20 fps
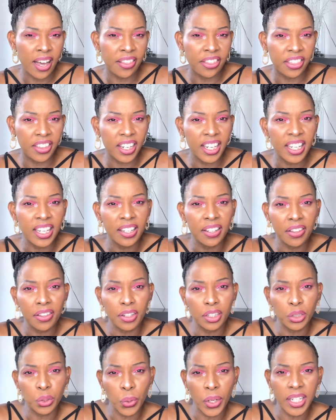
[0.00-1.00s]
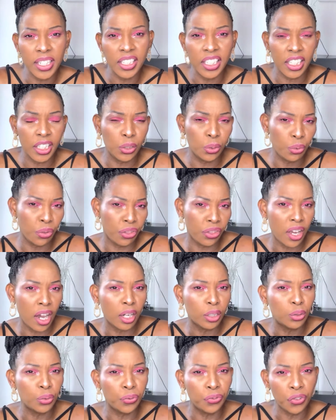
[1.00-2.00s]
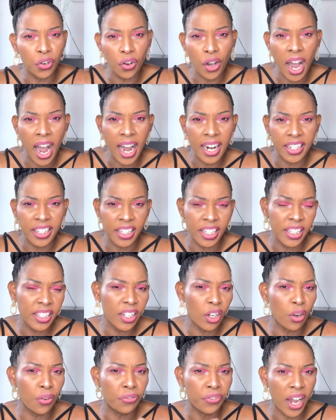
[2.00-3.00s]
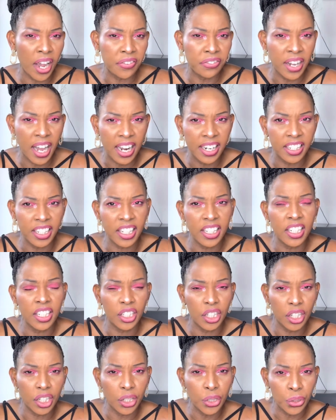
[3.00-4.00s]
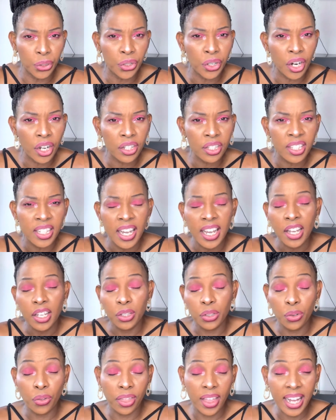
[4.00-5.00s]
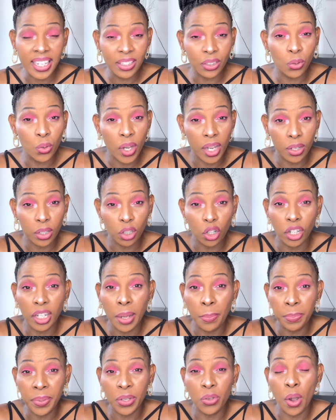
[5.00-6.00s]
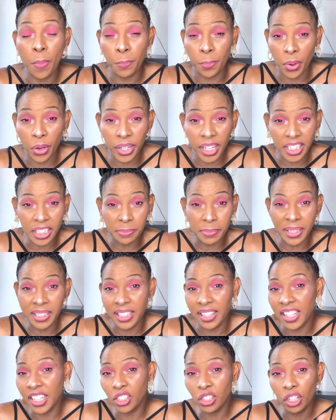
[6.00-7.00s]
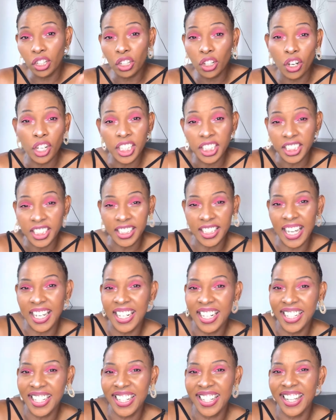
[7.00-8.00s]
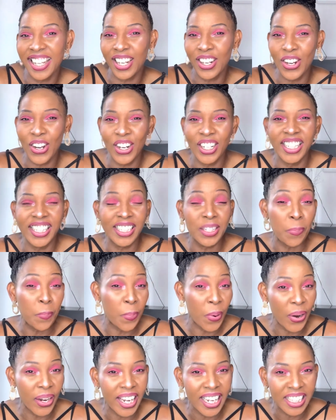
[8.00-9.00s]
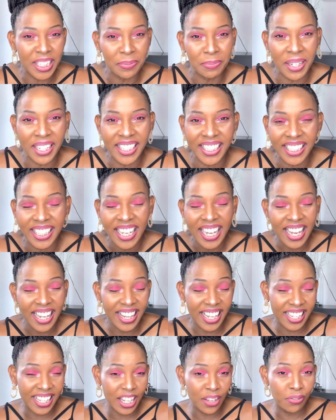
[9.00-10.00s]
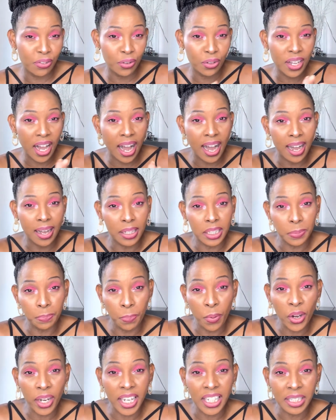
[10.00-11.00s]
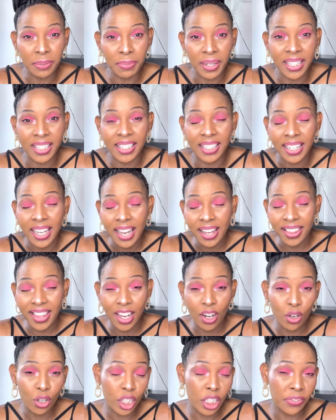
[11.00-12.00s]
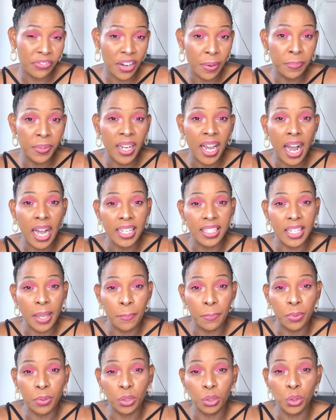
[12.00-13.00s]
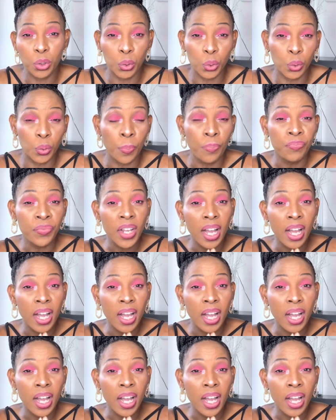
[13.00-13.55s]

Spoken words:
320 to 400 or 500 euros. So that's gonna be your pocket money. They don't call it salary, they call it pocket money. They give you pocket money. The host family are supposed to